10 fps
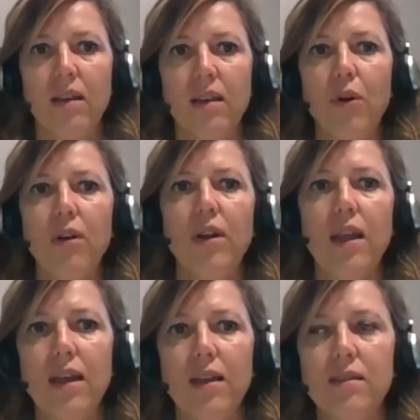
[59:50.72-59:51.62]
The point
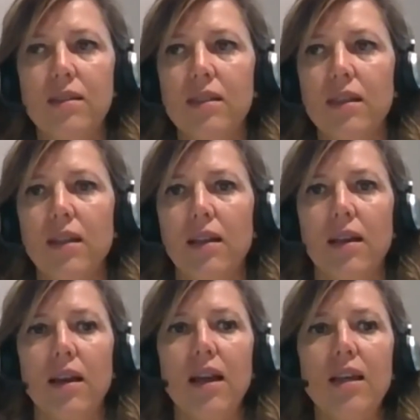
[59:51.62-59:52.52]
is,
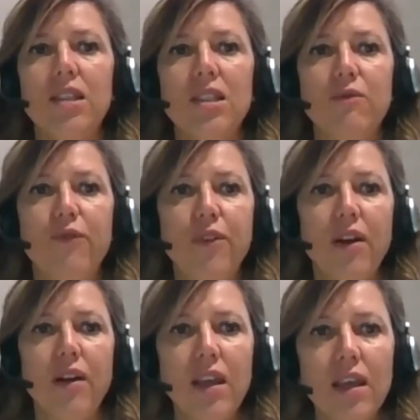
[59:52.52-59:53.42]
it's
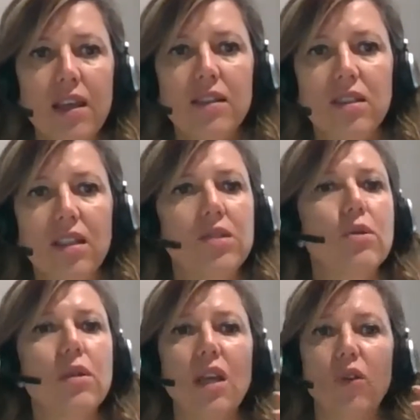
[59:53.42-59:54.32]
very easy
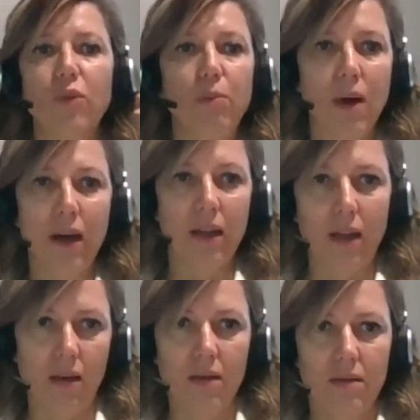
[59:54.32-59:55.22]
to give
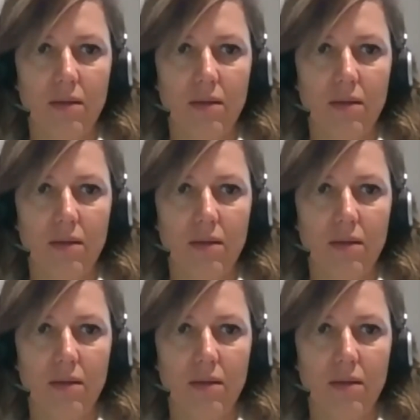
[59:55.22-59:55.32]
money,